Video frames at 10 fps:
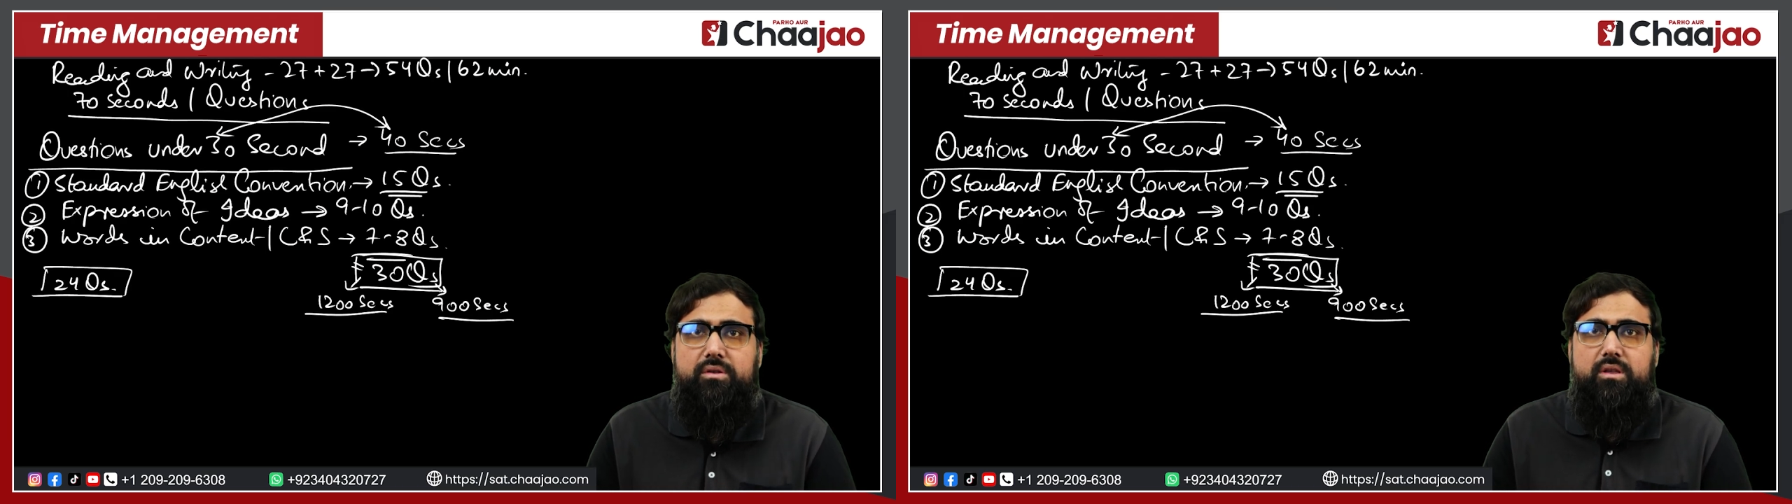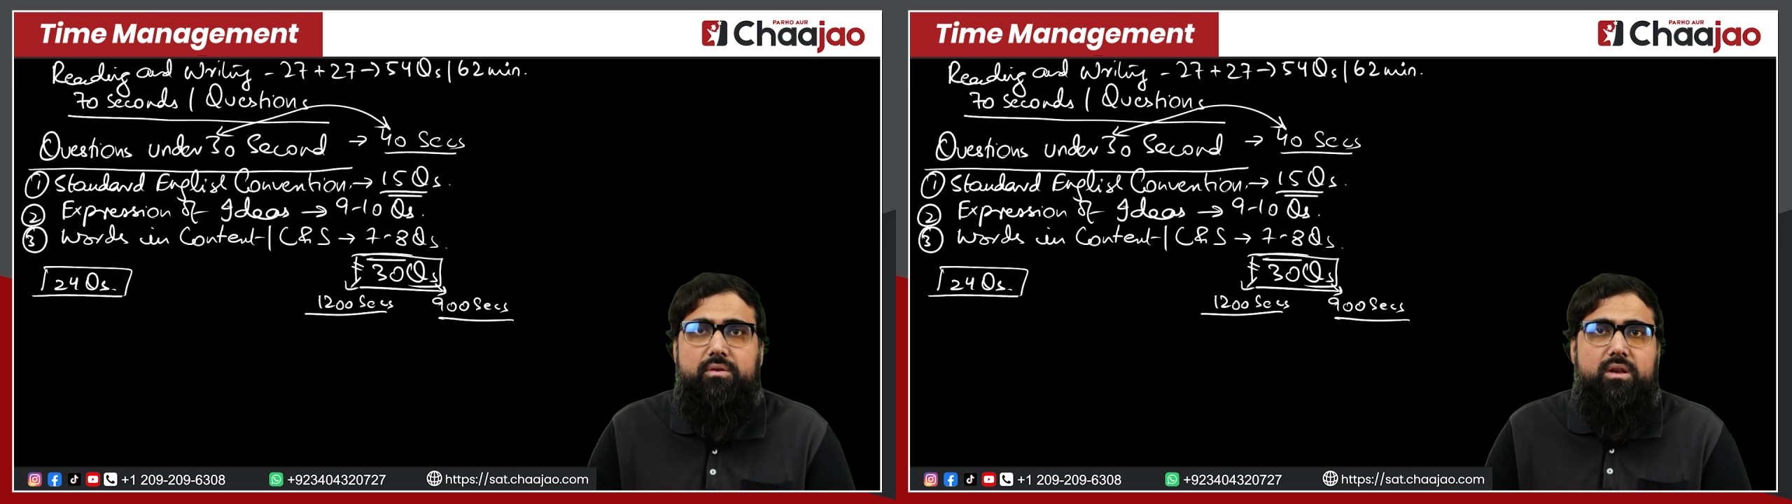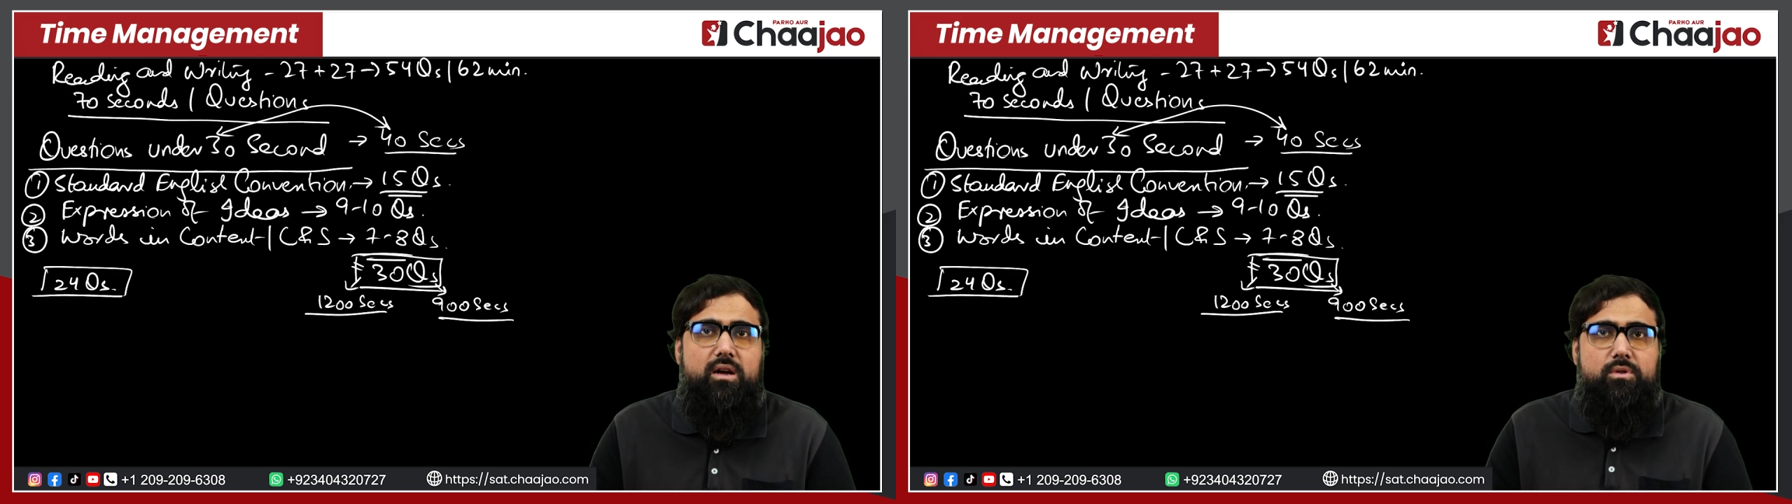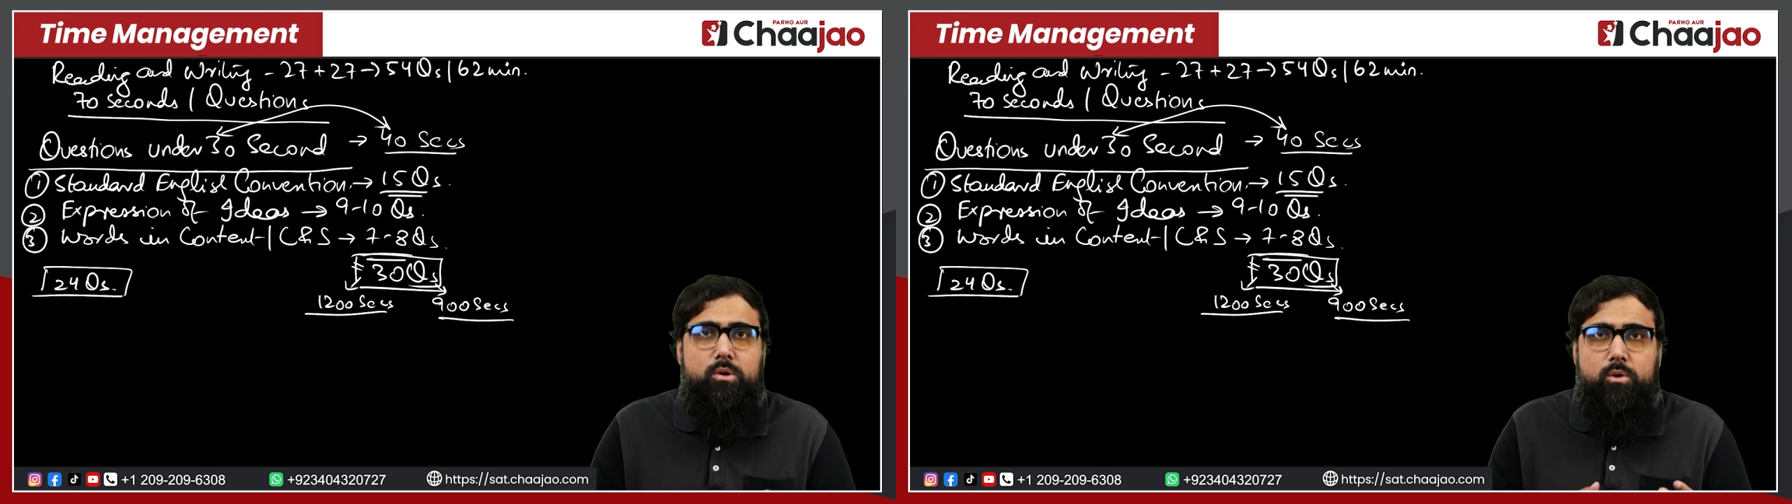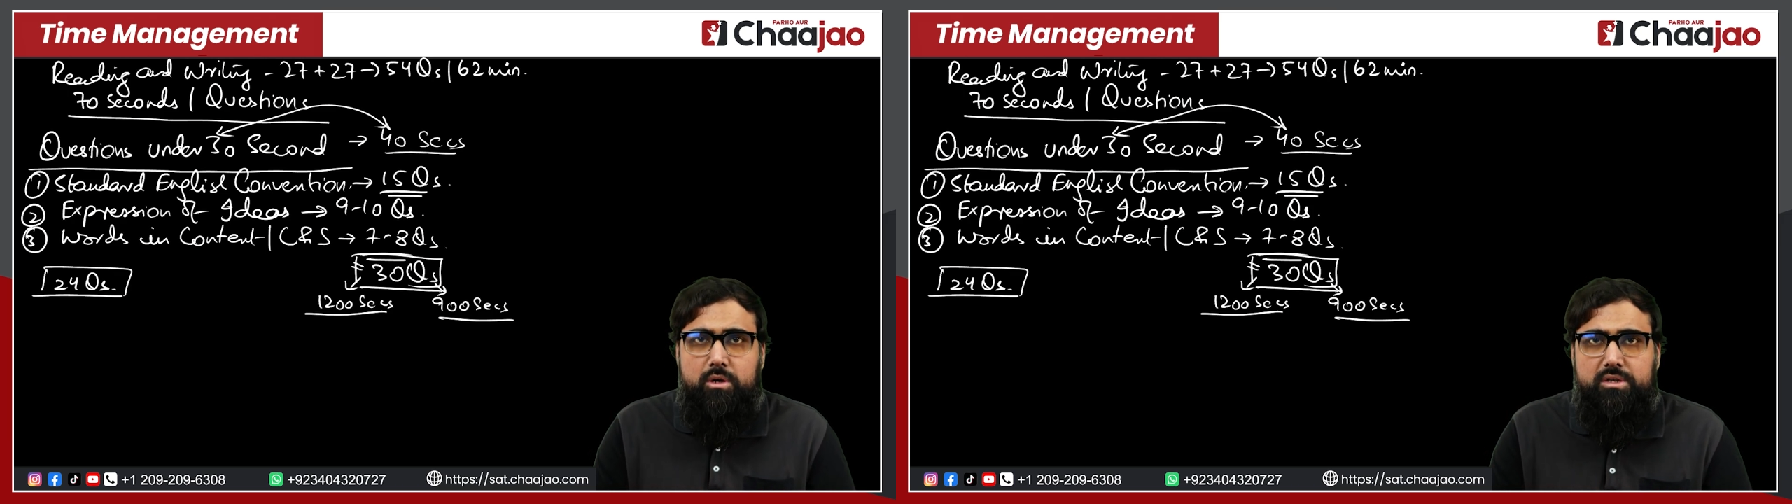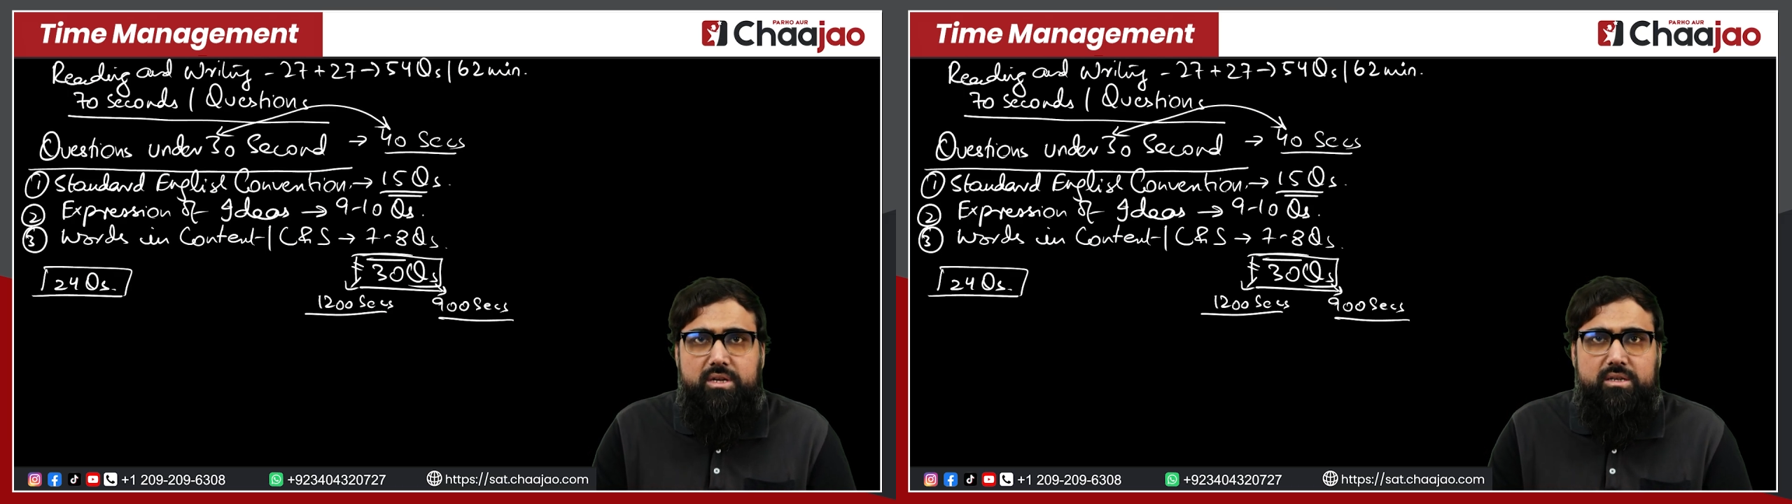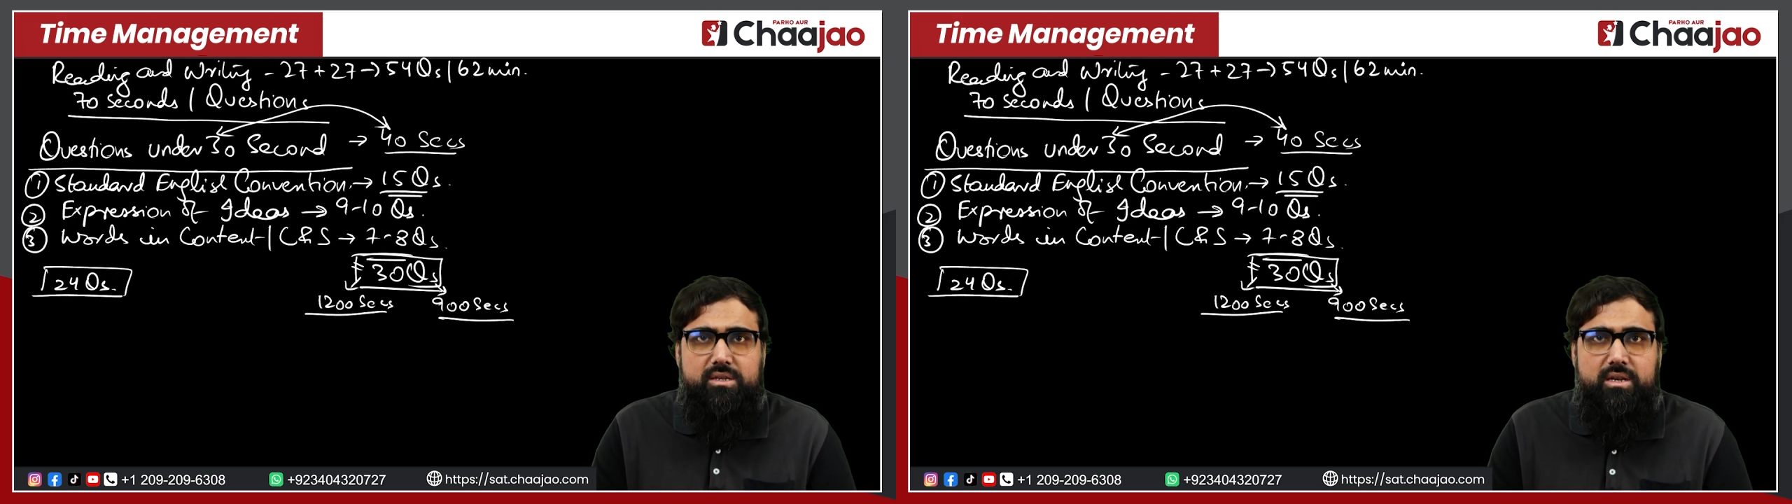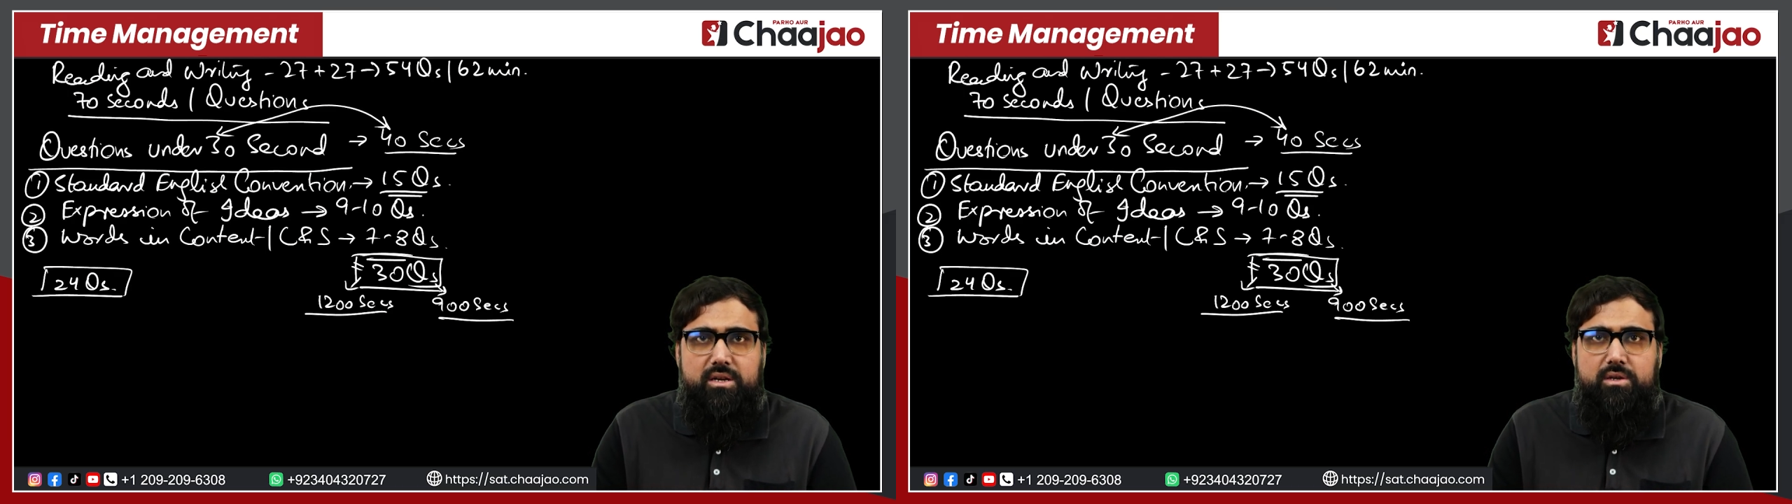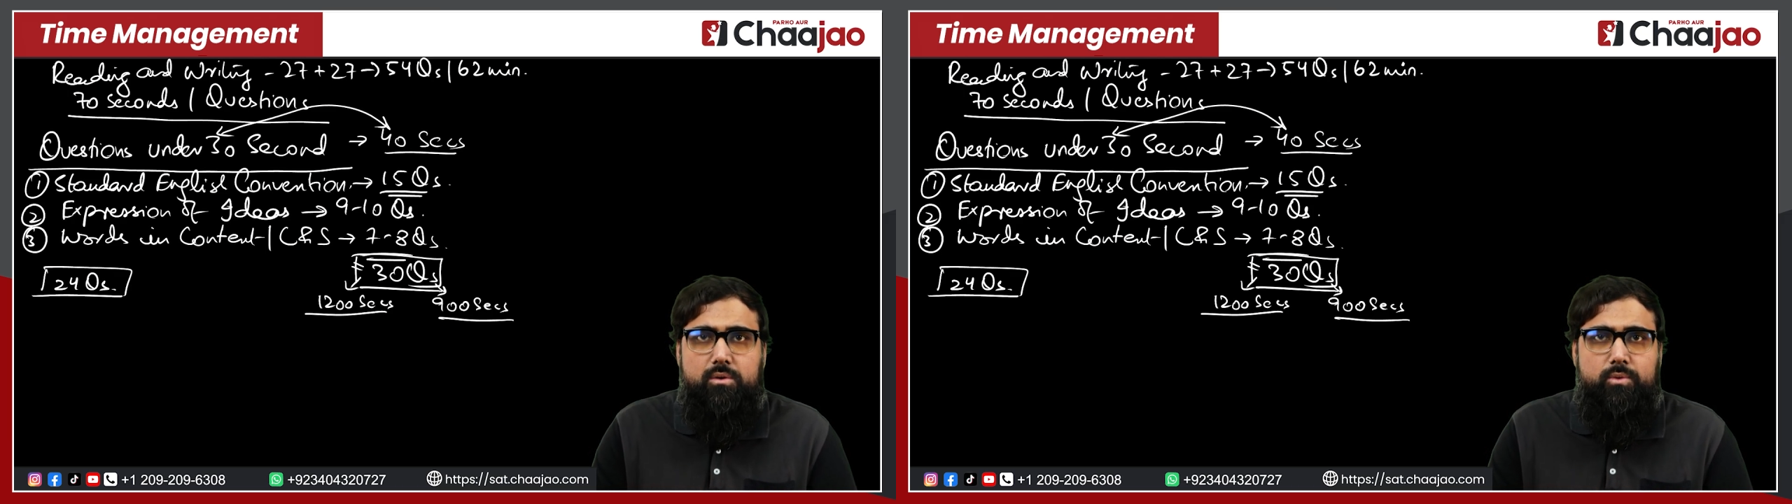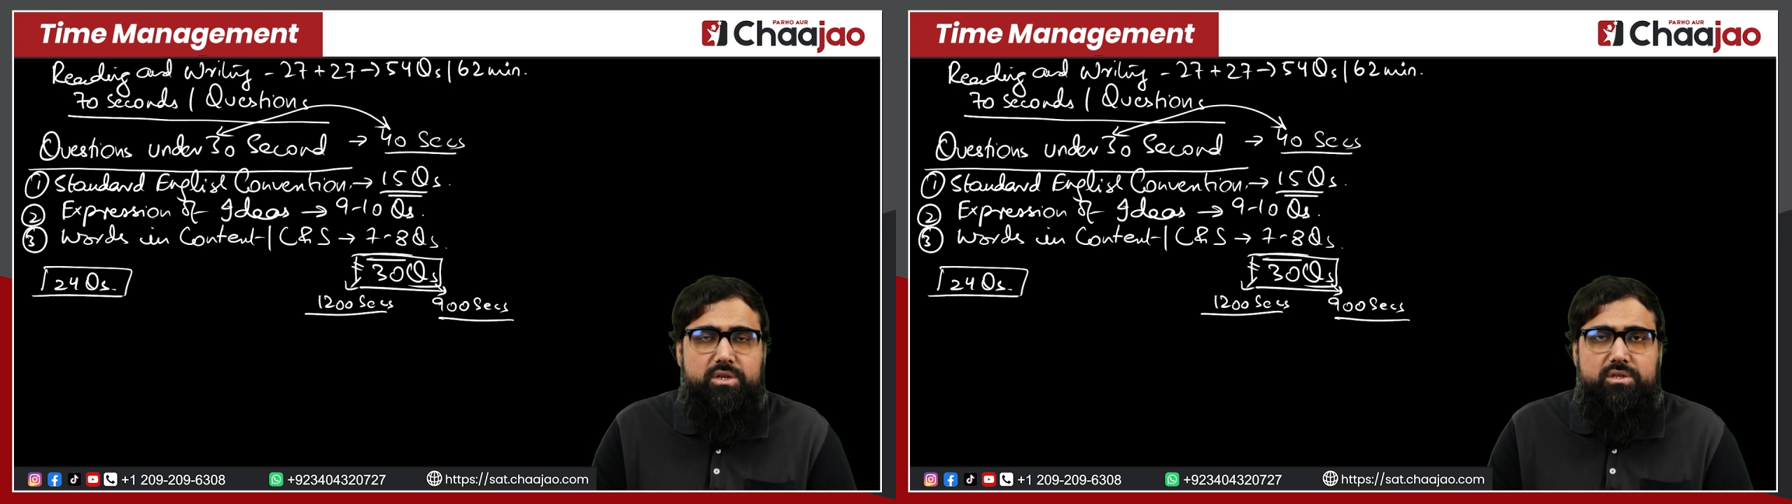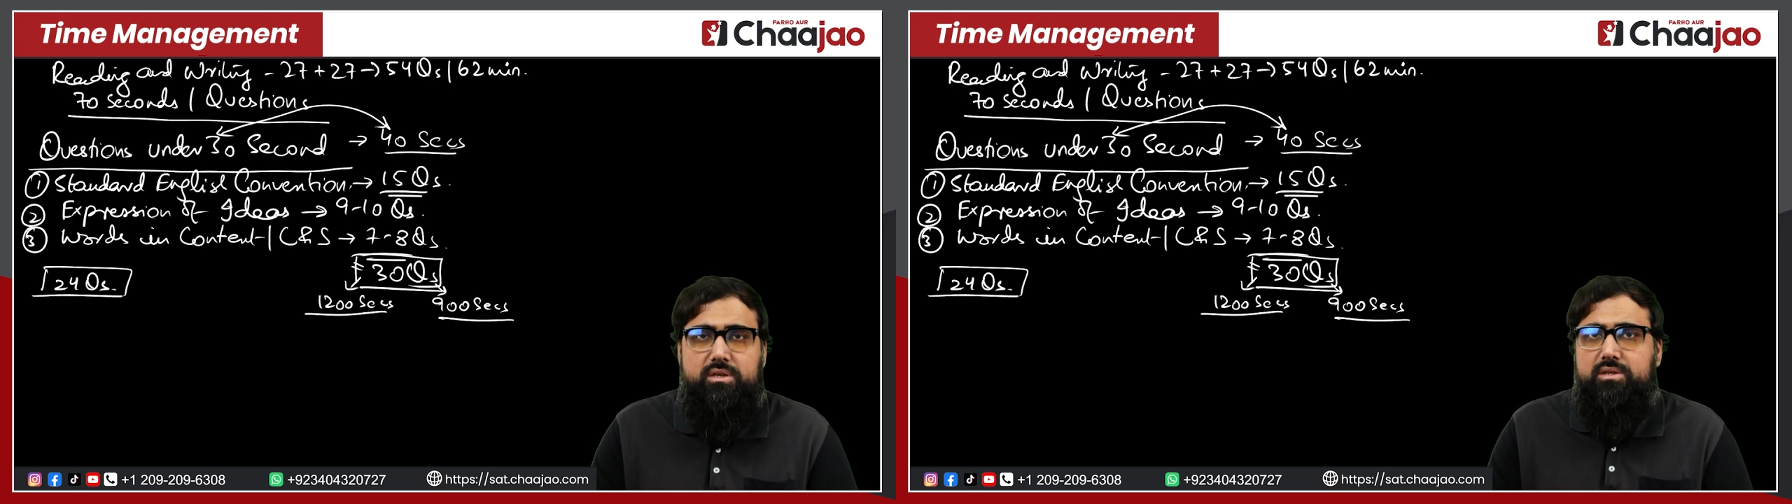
they will have the cross-text connection questions,